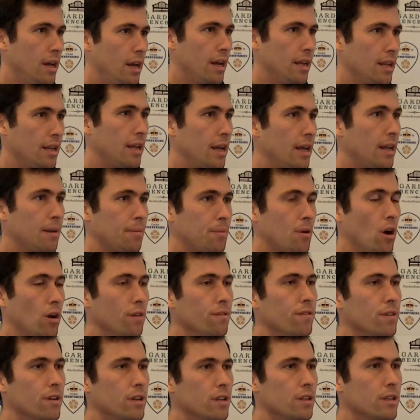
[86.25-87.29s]
and I'm
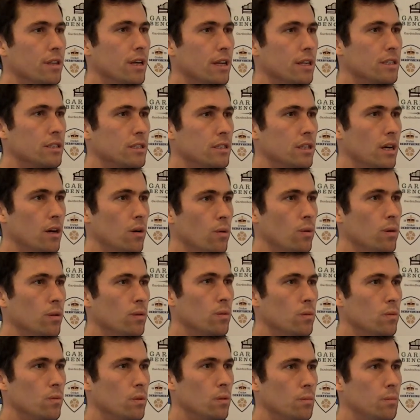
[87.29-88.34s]
confident that
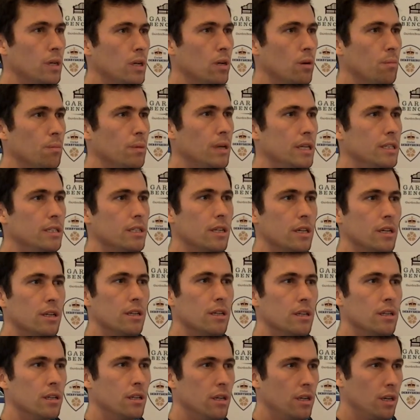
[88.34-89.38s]
we'll be competing
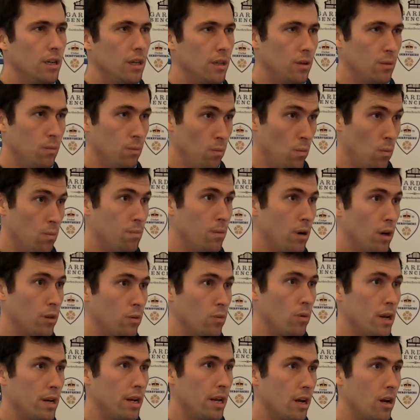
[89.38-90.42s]
in
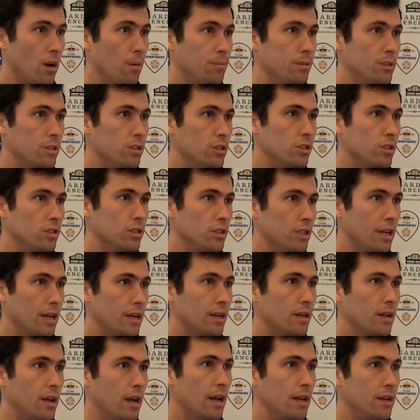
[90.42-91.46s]
both one-day competitions
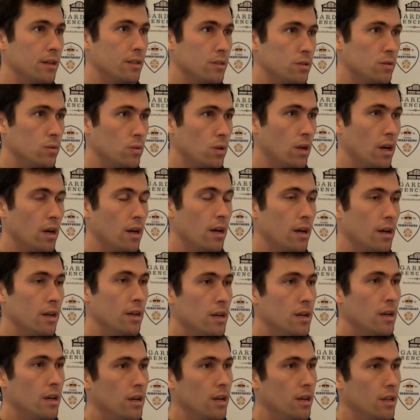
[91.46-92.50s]
and
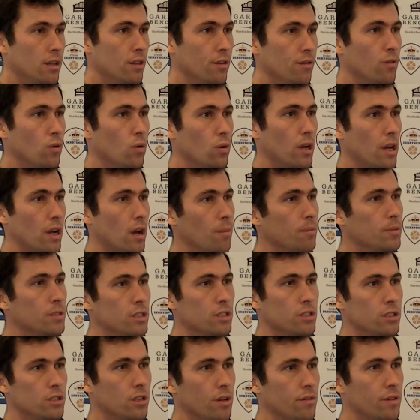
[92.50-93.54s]
in the four-day
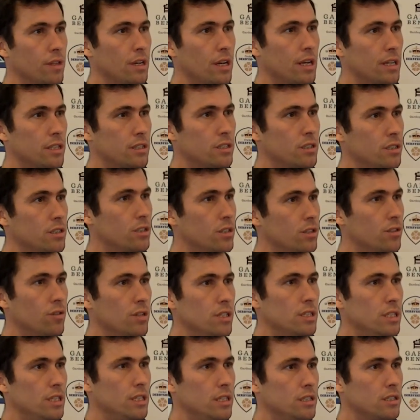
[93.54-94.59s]
competitions over the next
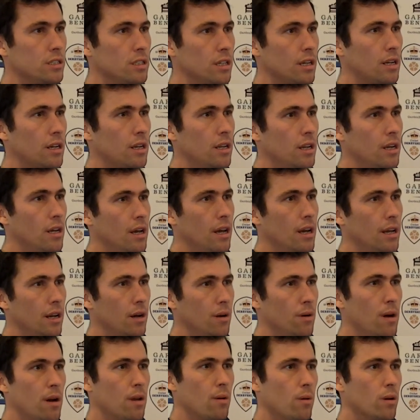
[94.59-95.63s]
three seasons, and I
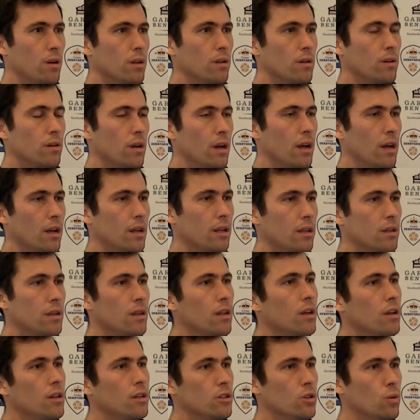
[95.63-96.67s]
really want to
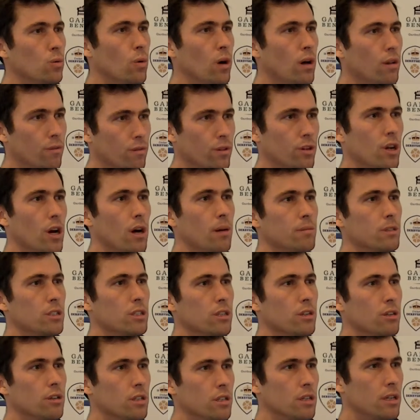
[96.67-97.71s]
do well for
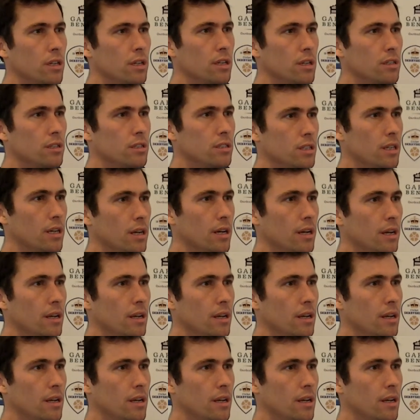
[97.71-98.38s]
Derbyshire and